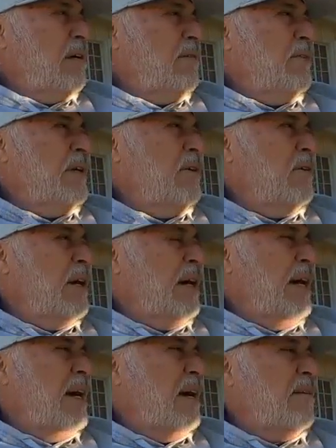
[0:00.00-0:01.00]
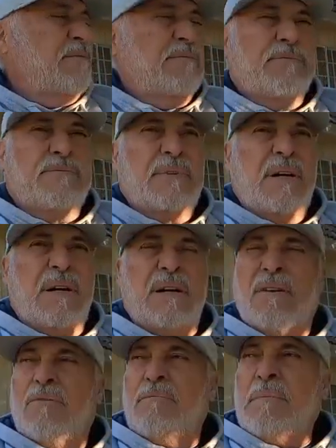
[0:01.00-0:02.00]
a video I have
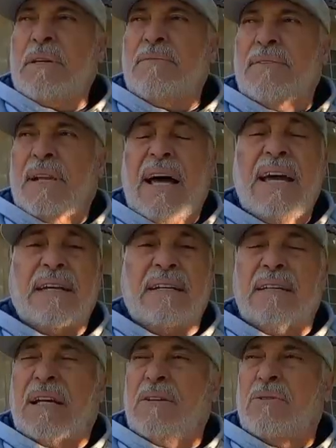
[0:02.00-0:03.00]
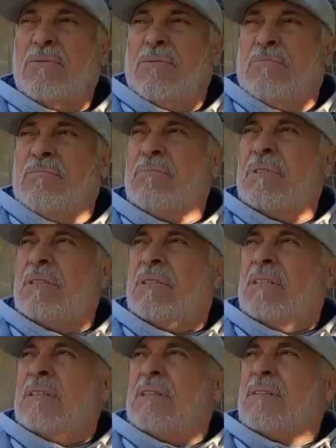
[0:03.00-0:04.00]
of me flying. I used to
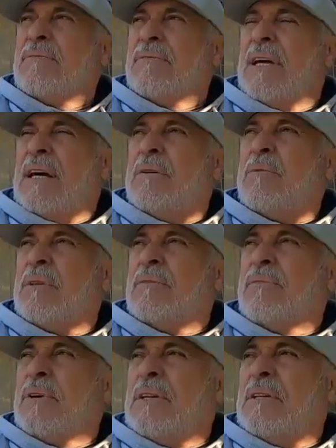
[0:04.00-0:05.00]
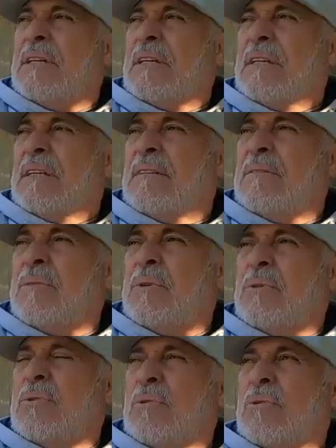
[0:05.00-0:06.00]
fly with a friend and we
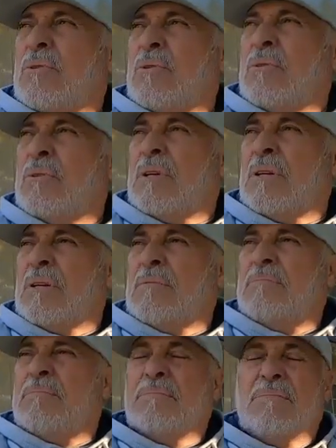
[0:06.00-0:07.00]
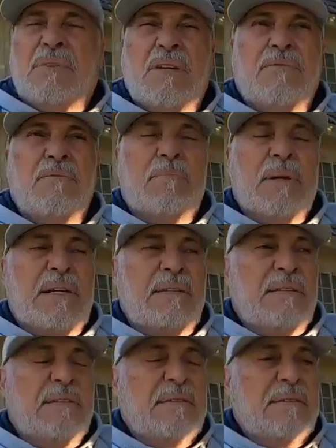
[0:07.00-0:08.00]
used to go different
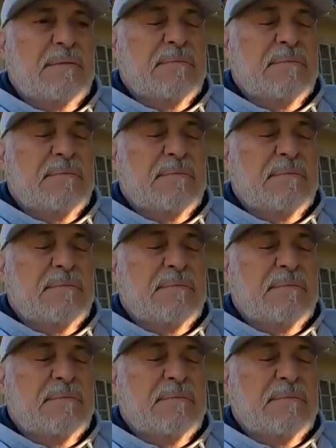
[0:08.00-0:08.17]
places,